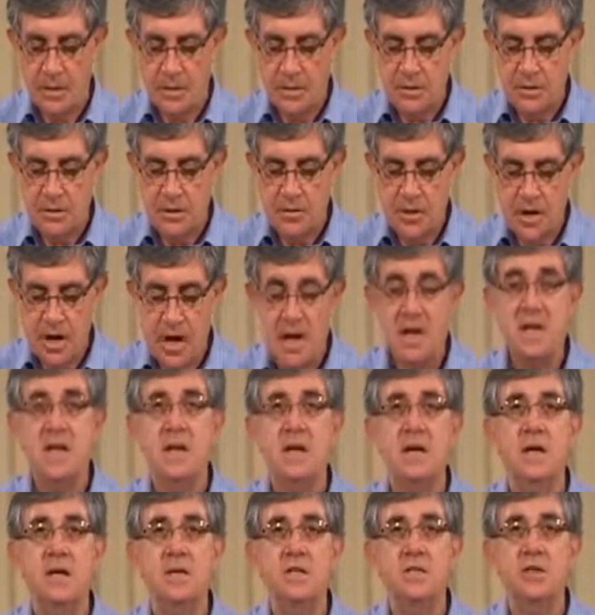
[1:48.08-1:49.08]
So the
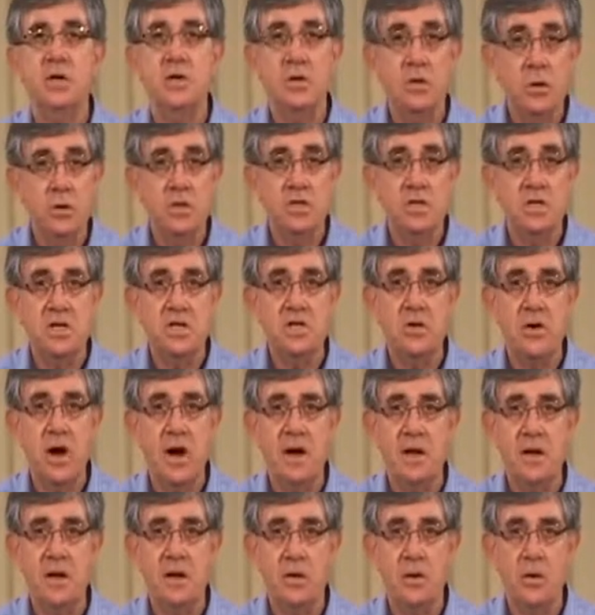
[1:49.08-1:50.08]
idea is to use these
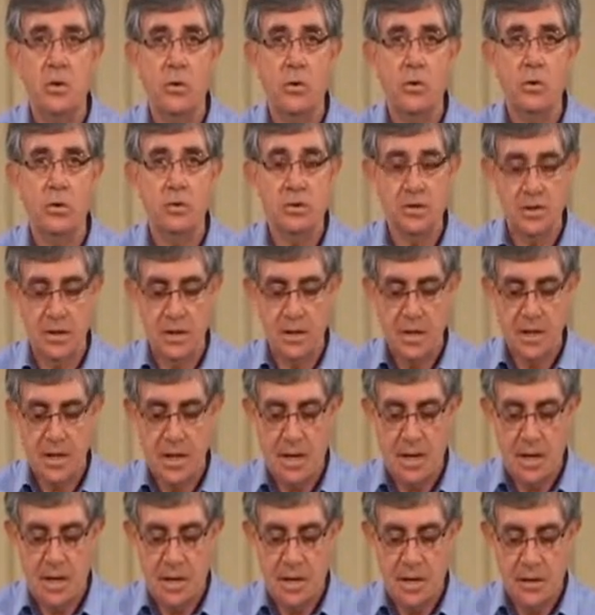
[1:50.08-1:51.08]
gradient coils
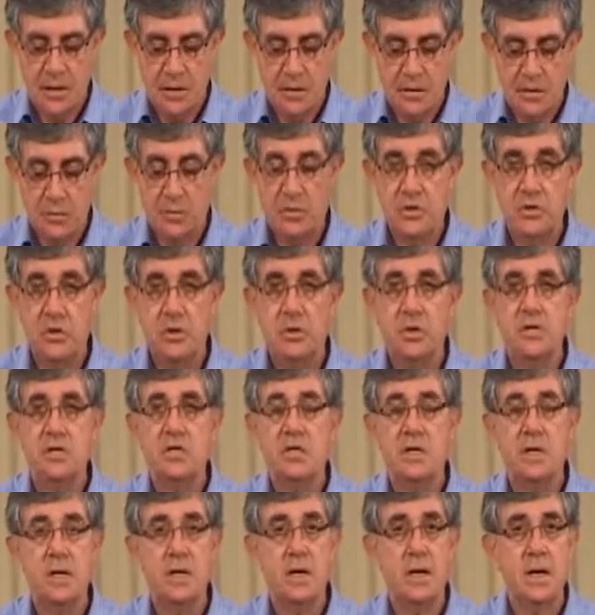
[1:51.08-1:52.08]
to
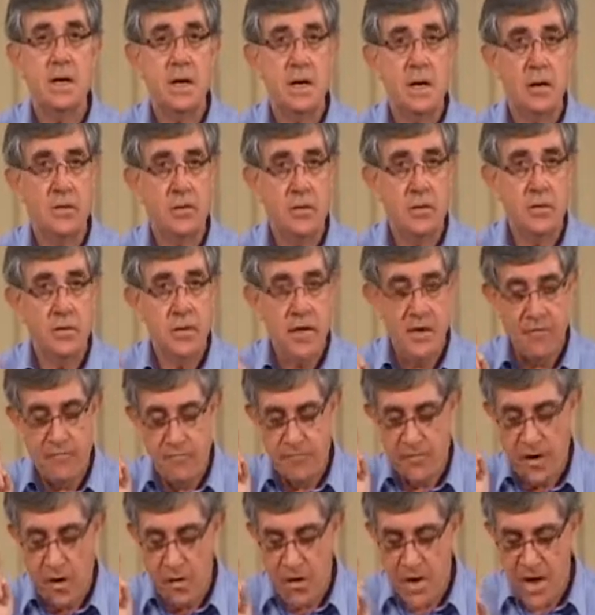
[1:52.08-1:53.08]
produce the
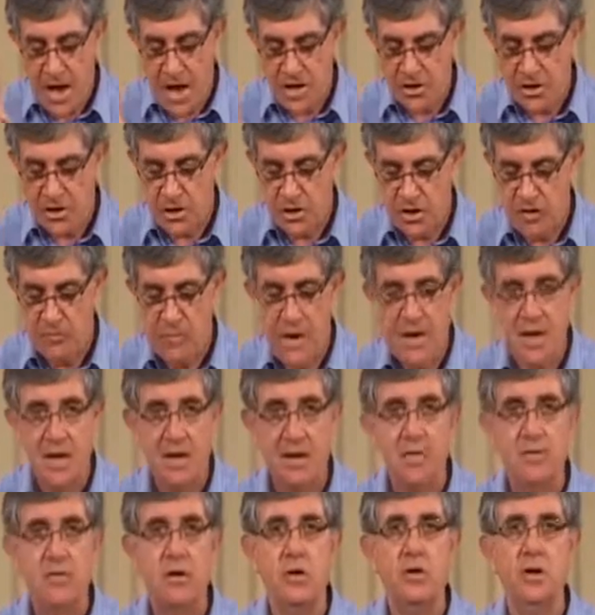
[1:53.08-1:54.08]
variation of
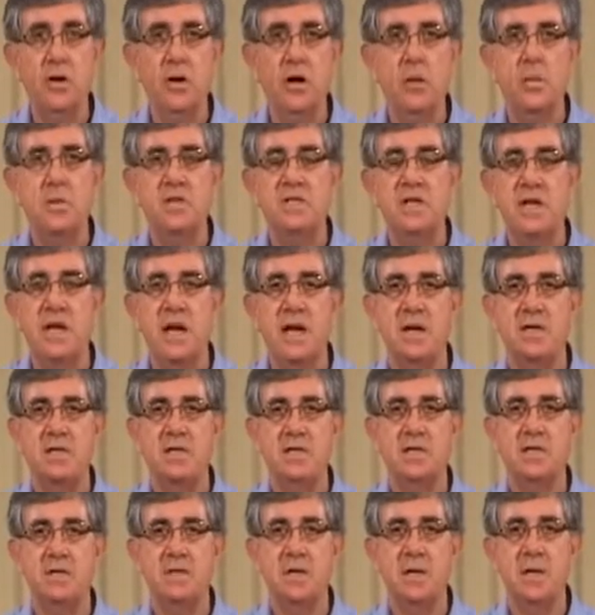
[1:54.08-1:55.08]
magnetic field along the Z
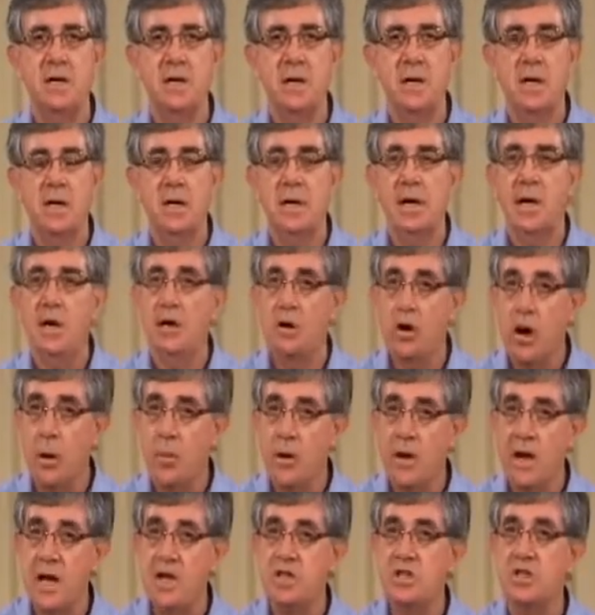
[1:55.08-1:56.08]
axis in
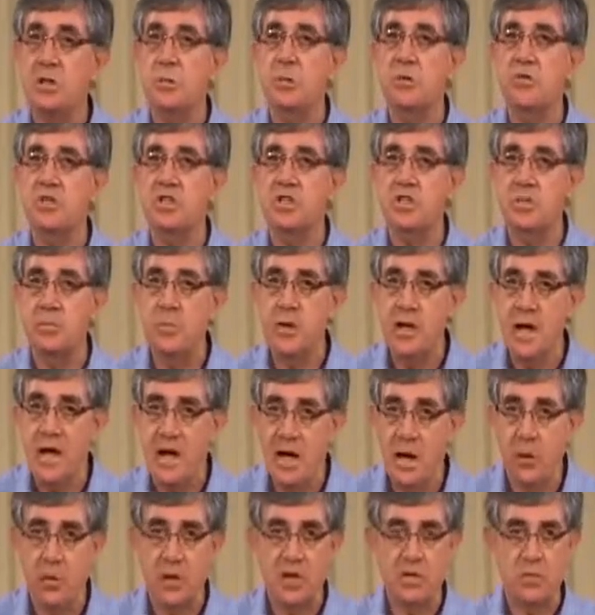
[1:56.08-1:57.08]
combination with a spin
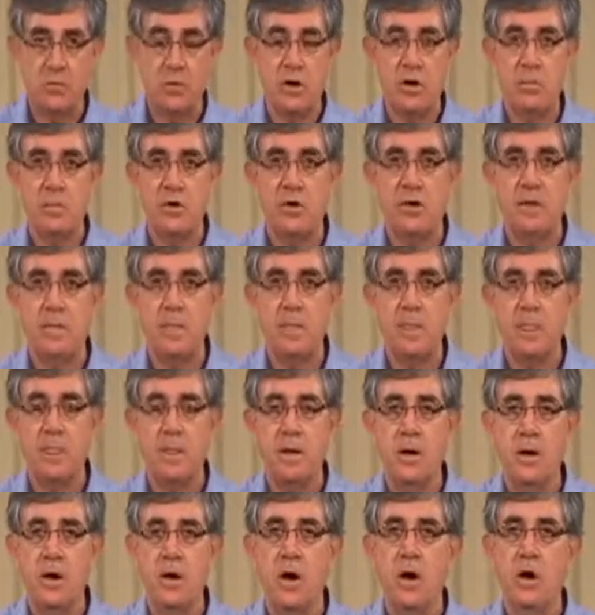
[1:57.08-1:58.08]
echo experiment.
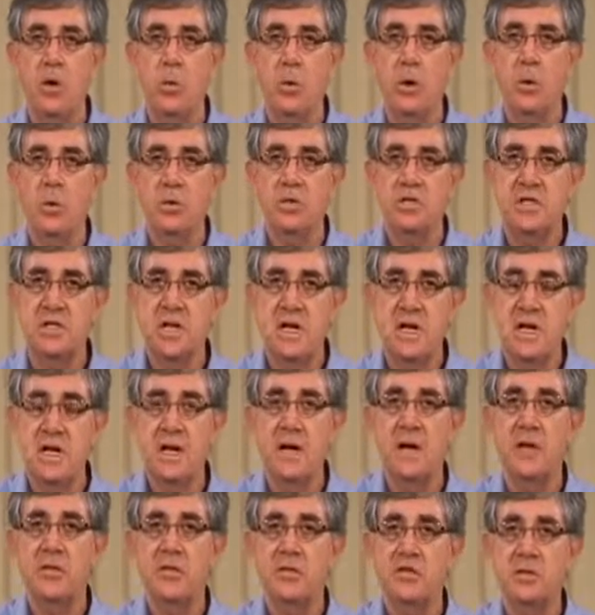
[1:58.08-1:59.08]
We will
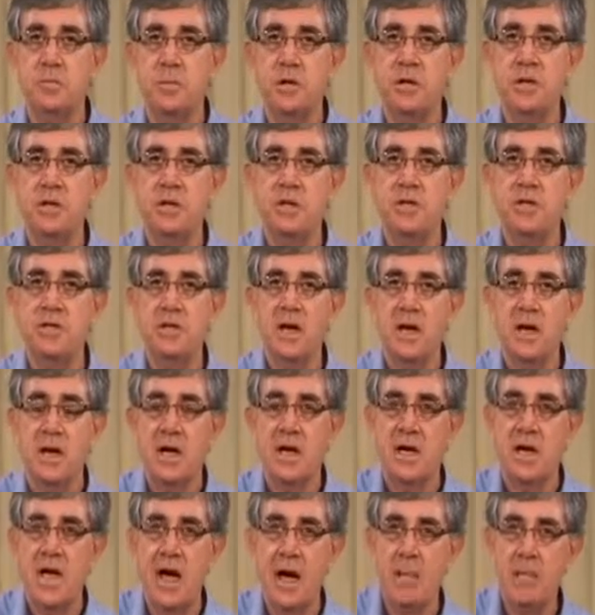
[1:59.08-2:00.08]
see the spins
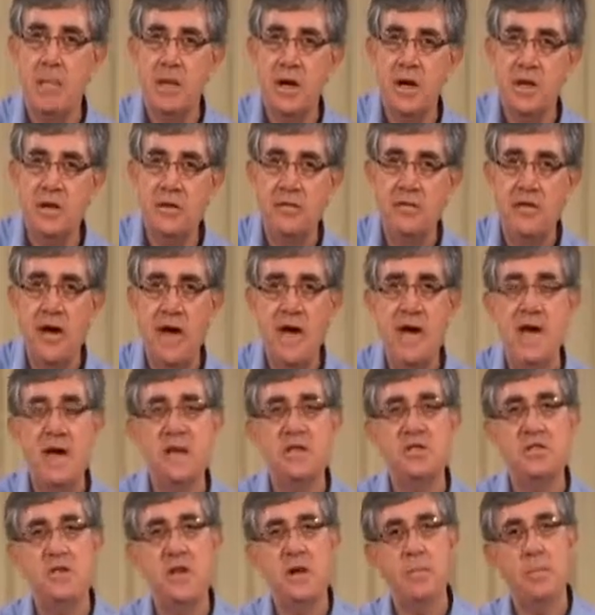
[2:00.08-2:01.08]
come into
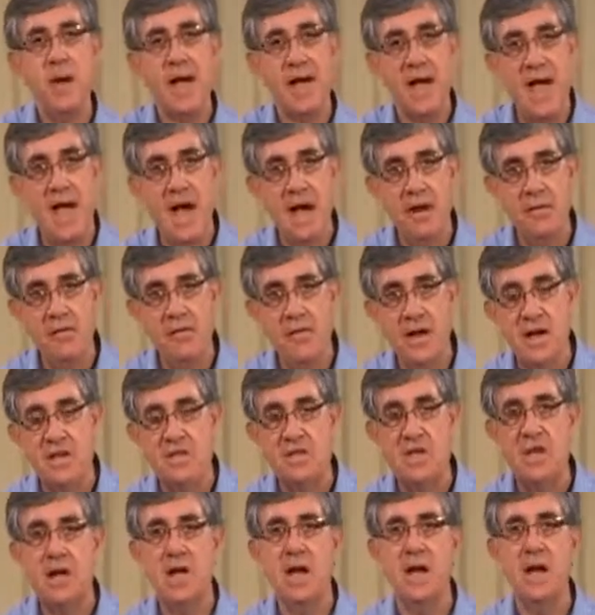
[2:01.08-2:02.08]
phase and then back out of
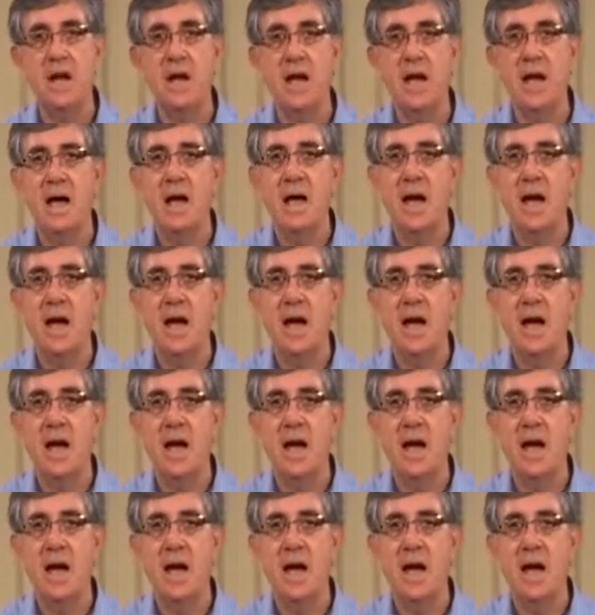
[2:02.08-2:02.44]
phase again